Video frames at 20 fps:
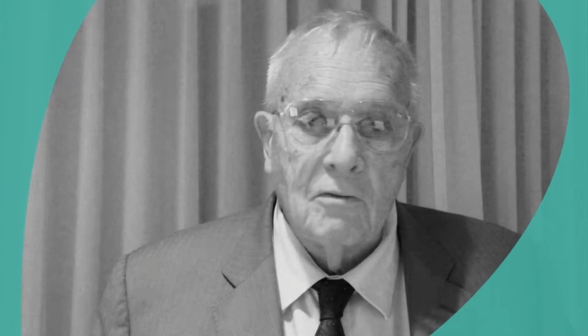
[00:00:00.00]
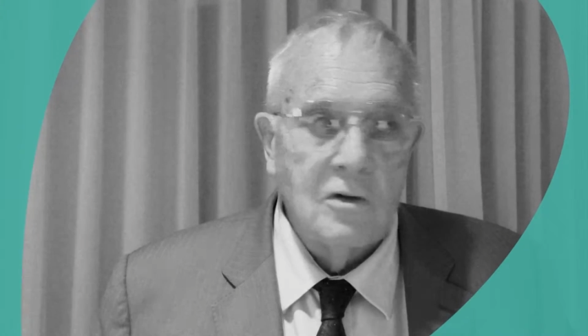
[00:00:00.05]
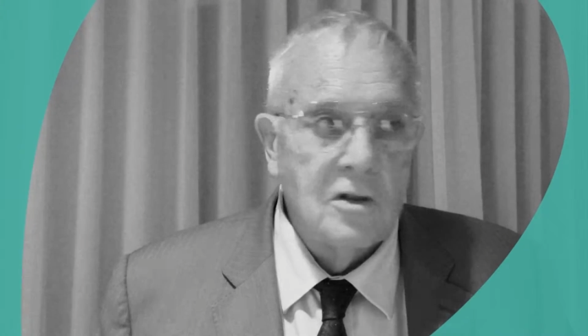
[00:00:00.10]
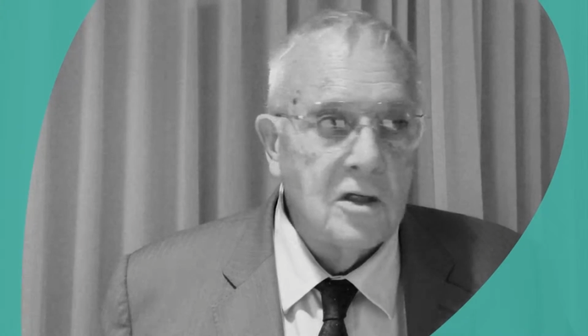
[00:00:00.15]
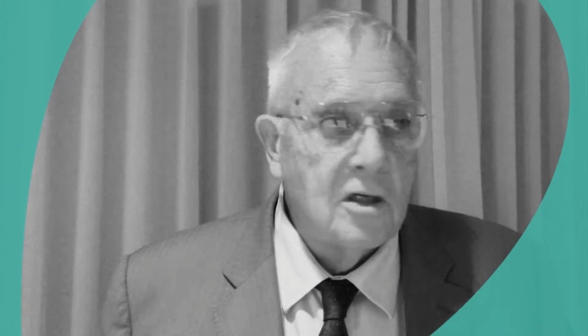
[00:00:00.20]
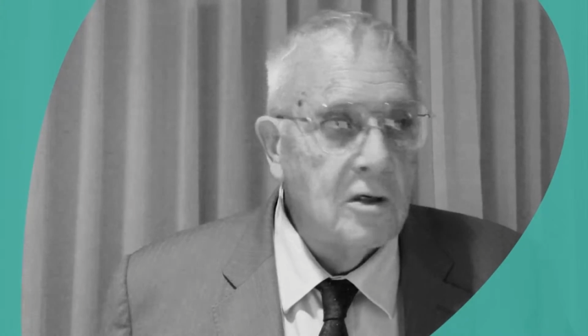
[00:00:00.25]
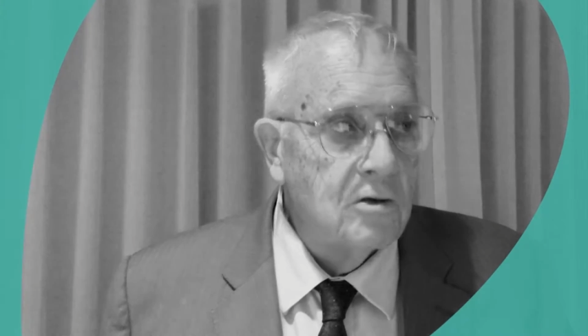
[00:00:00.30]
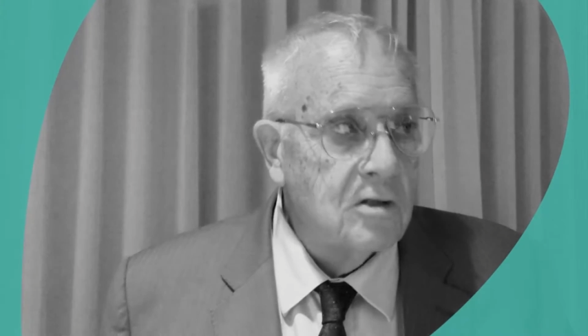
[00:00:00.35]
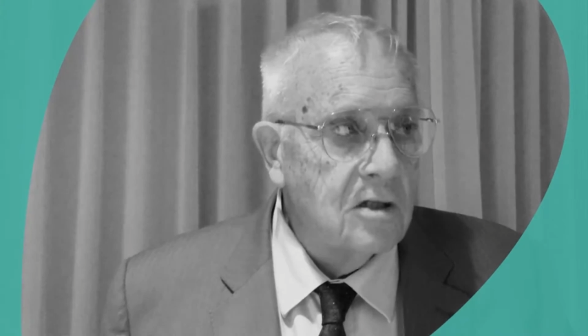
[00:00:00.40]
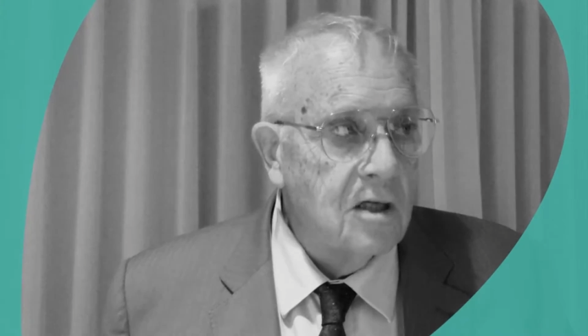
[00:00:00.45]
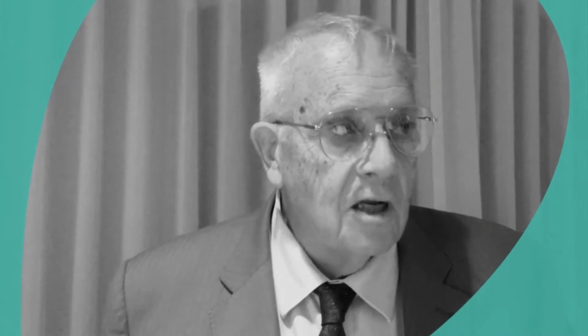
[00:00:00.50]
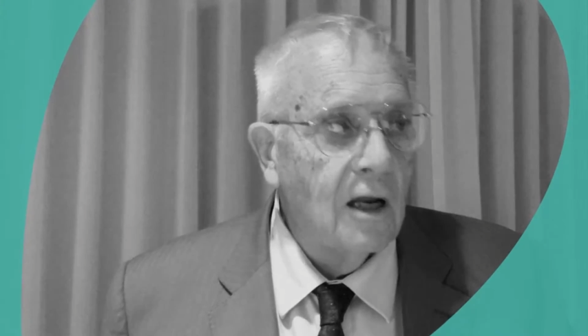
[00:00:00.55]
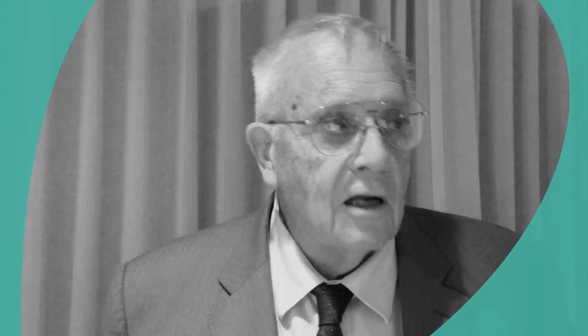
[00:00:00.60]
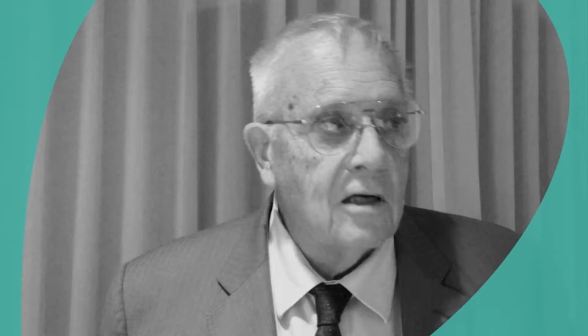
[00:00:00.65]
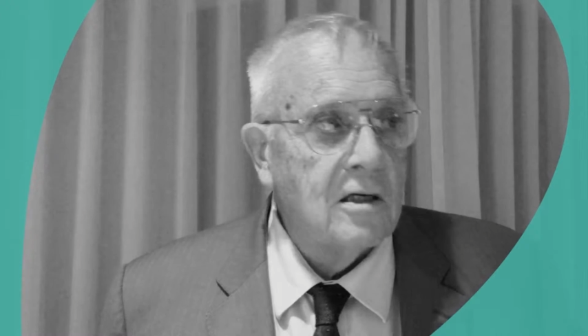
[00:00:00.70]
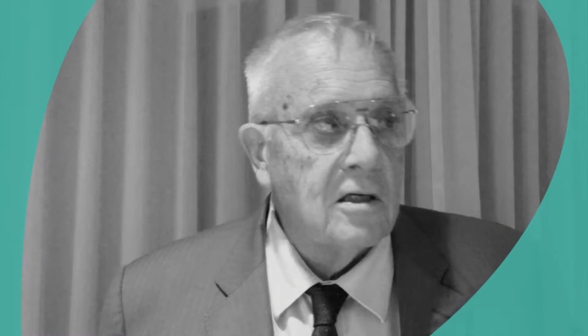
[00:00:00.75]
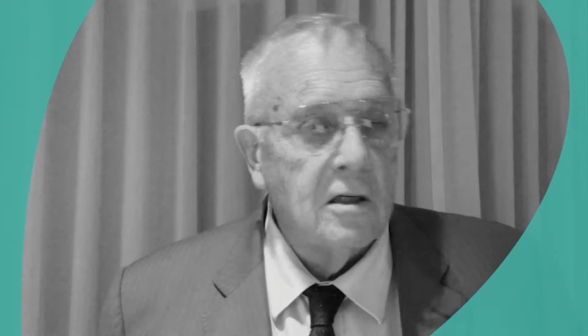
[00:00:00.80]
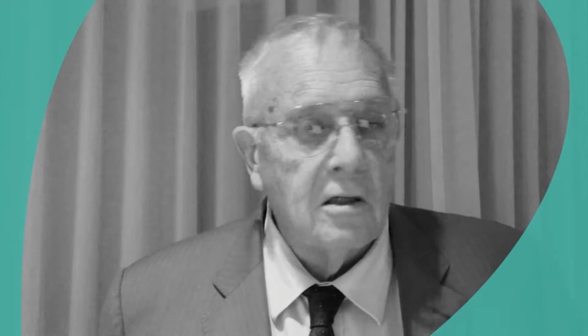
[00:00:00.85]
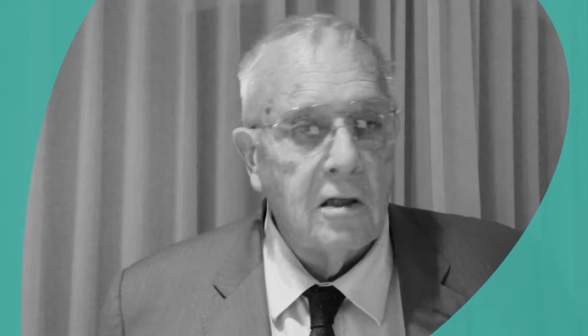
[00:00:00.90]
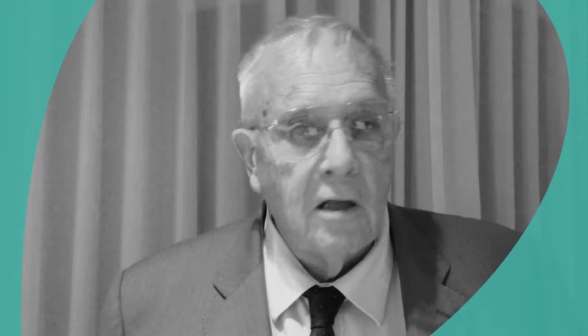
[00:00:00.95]
reducing
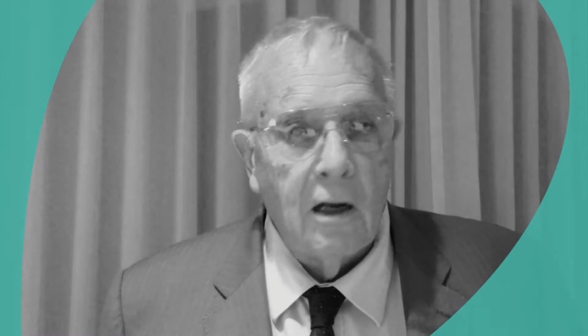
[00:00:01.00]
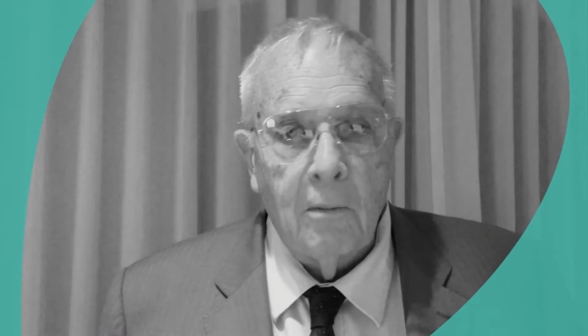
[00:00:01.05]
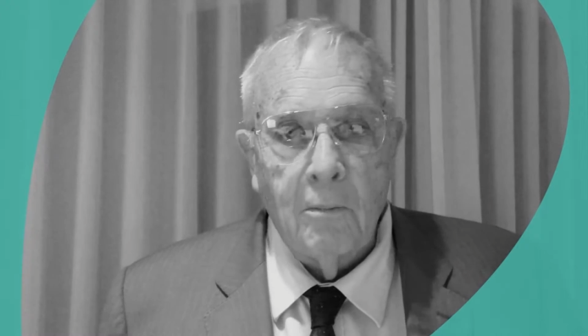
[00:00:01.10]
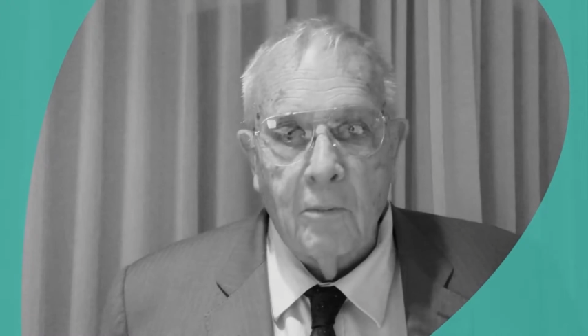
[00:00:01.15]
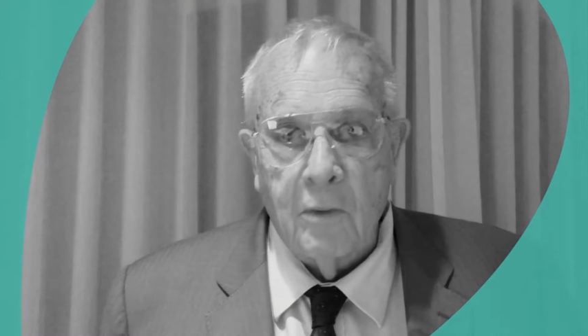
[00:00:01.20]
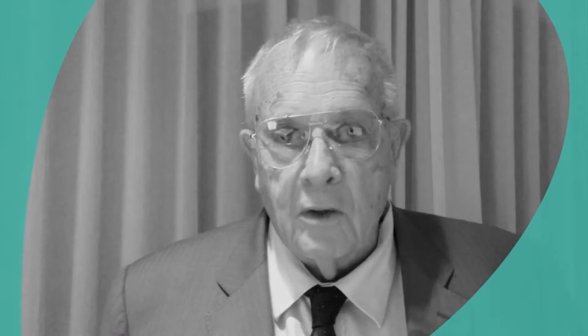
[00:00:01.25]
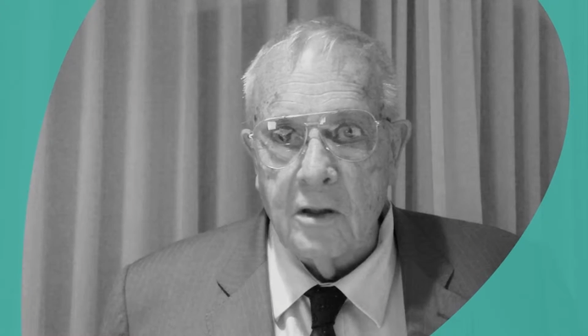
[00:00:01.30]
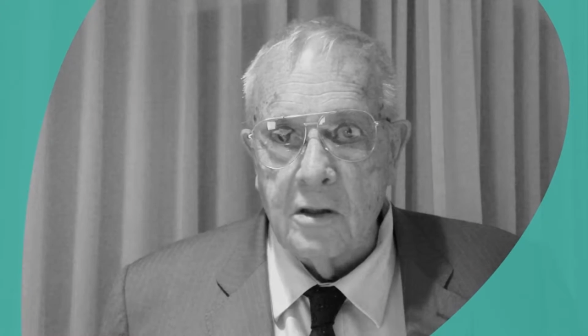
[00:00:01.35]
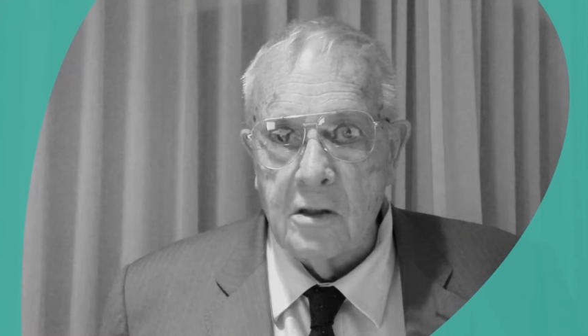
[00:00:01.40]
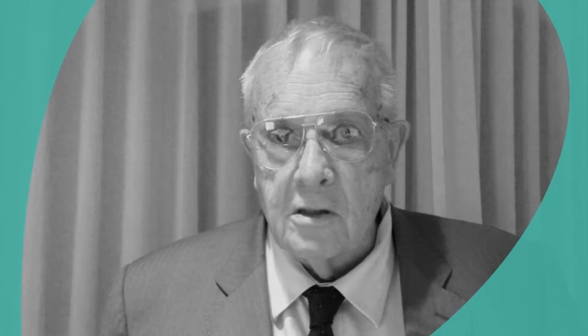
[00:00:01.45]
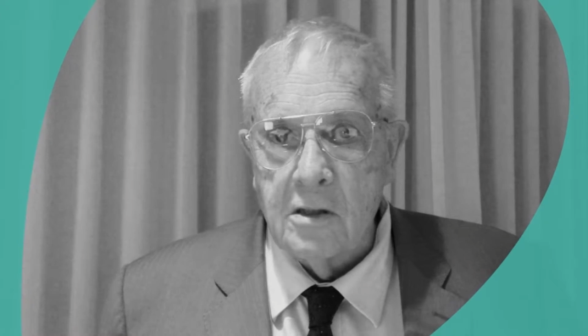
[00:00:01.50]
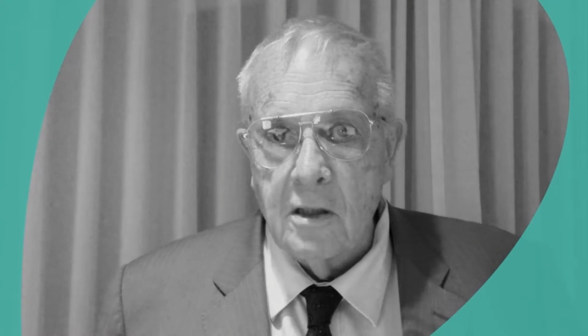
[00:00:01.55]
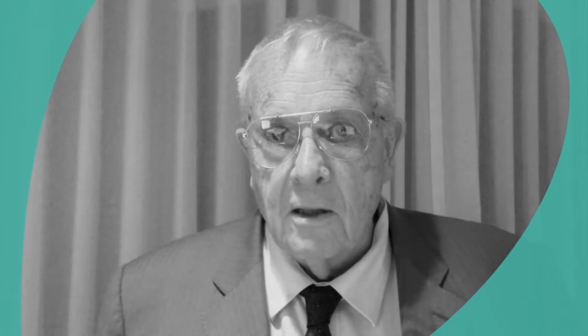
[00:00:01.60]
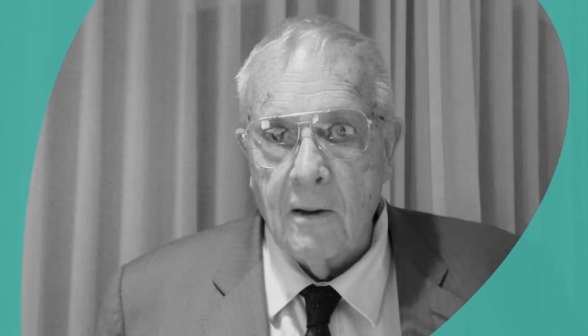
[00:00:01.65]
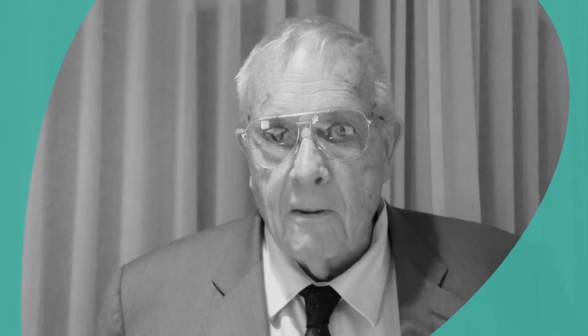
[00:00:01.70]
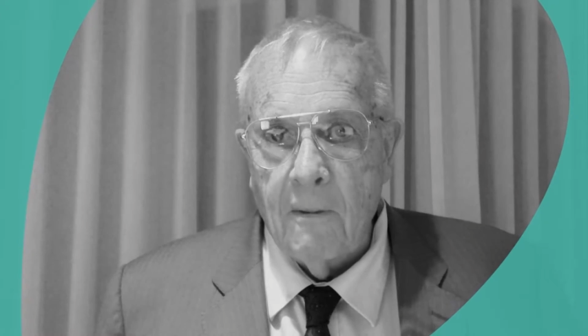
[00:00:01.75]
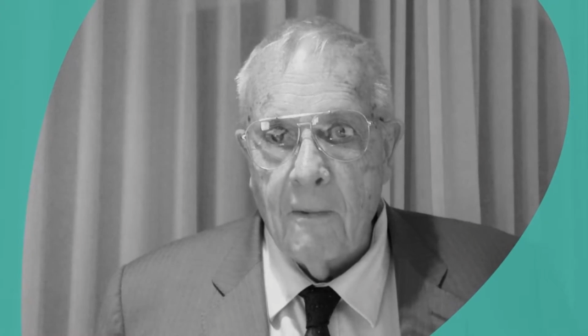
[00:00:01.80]
it to numbers